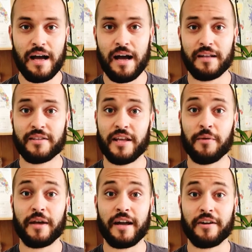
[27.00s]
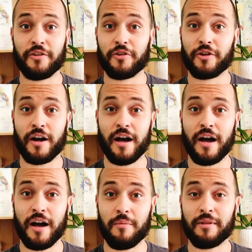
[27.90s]
Today we got
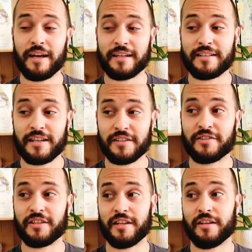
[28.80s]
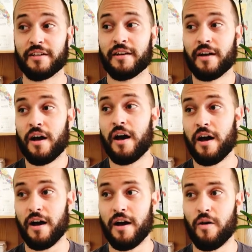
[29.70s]
another blind tasting,
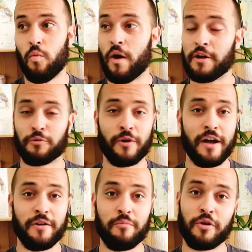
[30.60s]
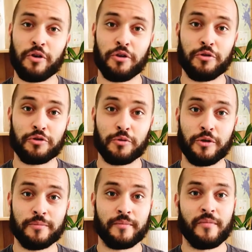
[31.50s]
white and red per
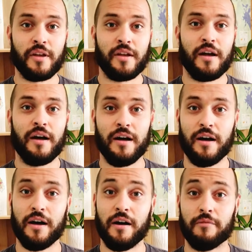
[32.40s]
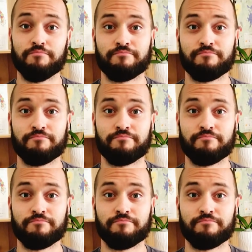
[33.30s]
usual. Let's